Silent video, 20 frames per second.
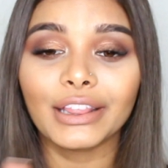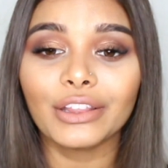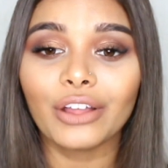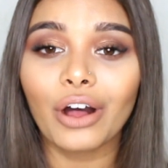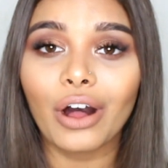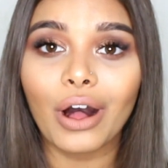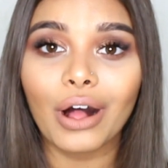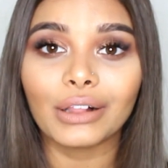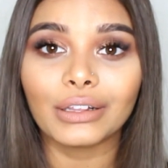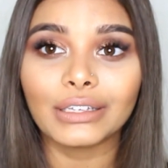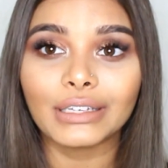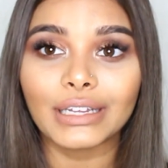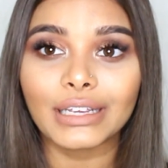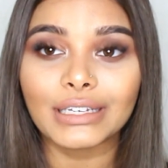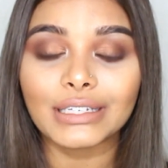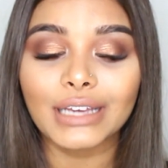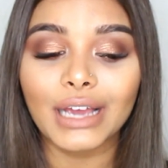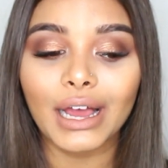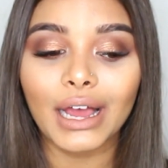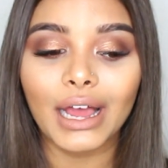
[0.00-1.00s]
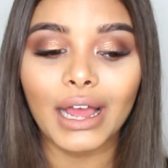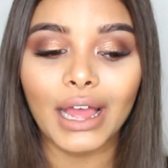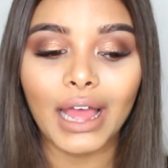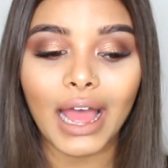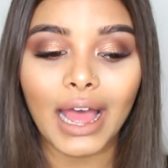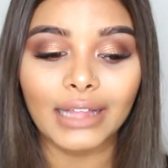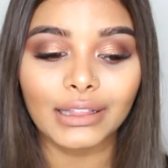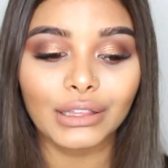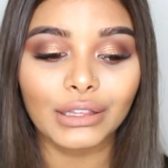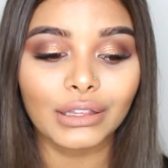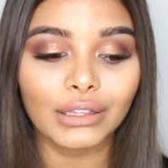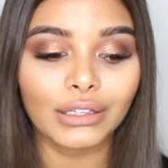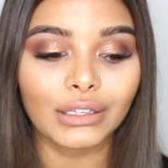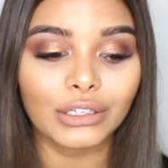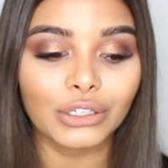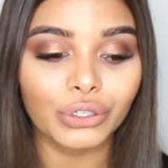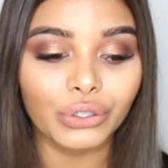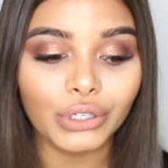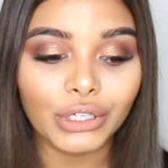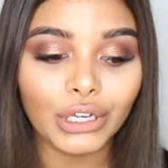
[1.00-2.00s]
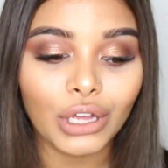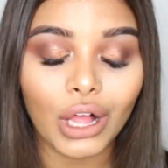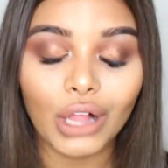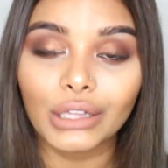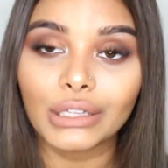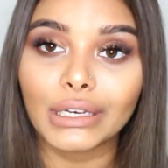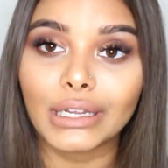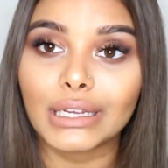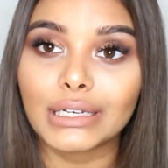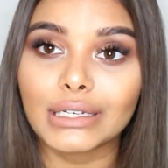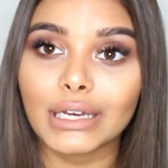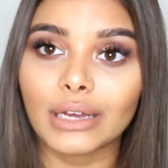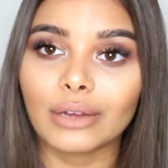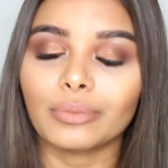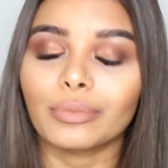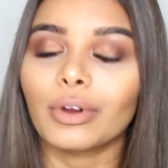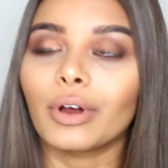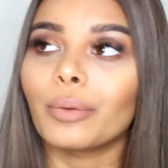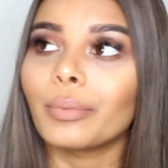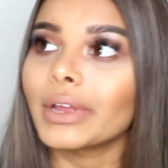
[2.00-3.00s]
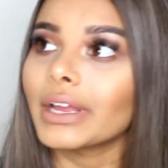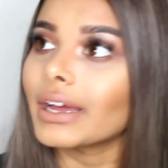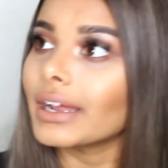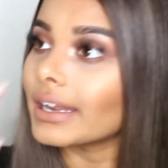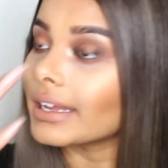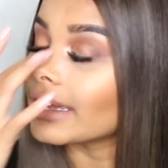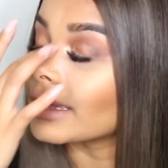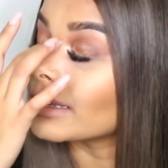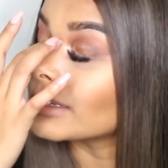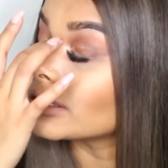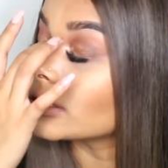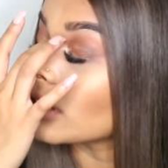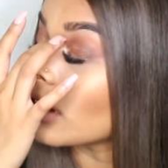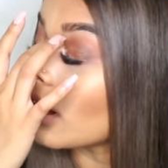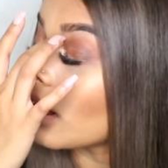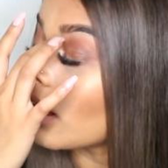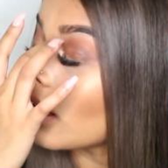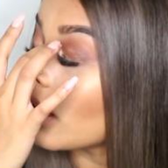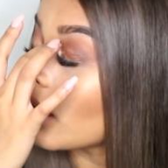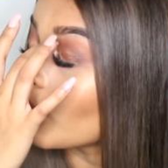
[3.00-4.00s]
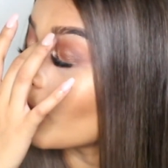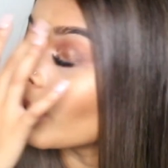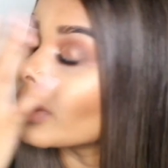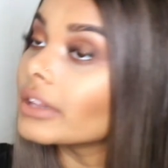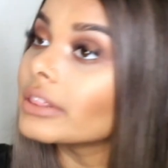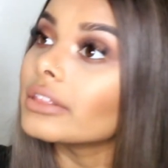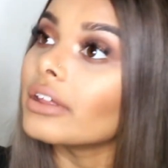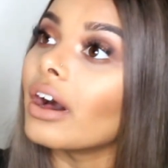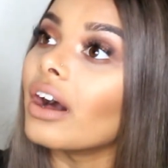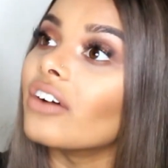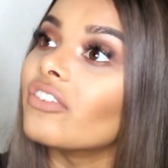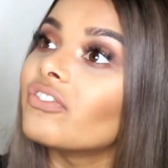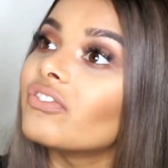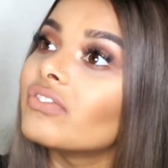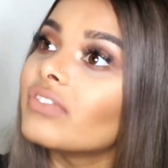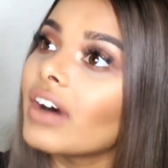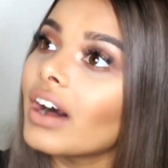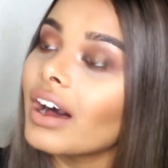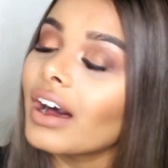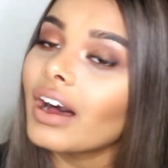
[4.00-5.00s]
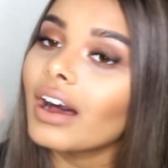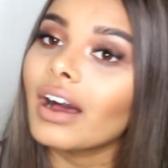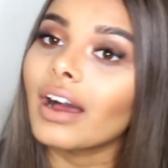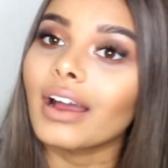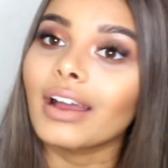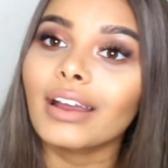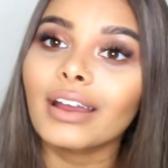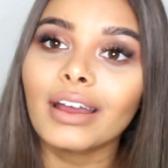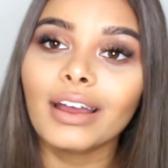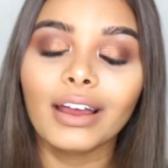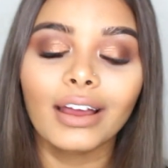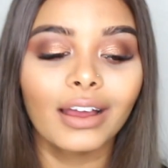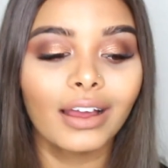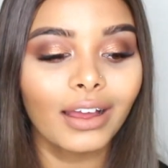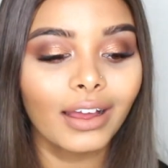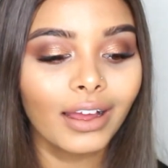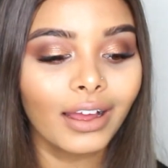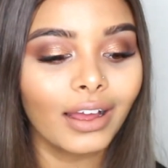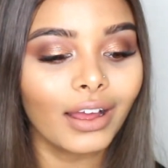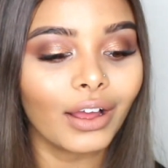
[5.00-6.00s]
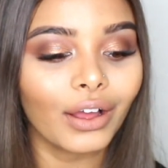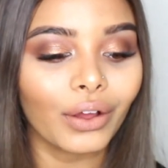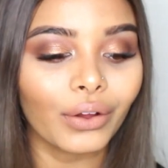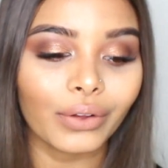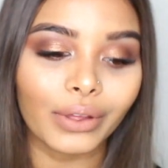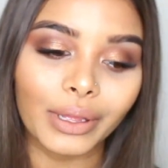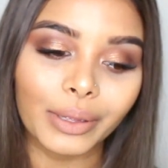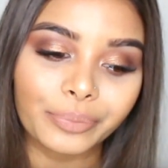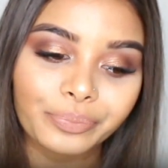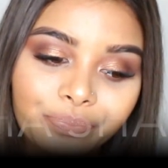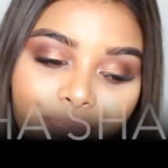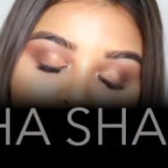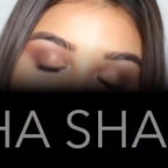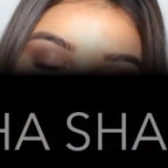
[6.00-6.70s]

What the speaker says: in the holiday time, during holiday time. Oh my god, I can't talk. What the fuck? Okay.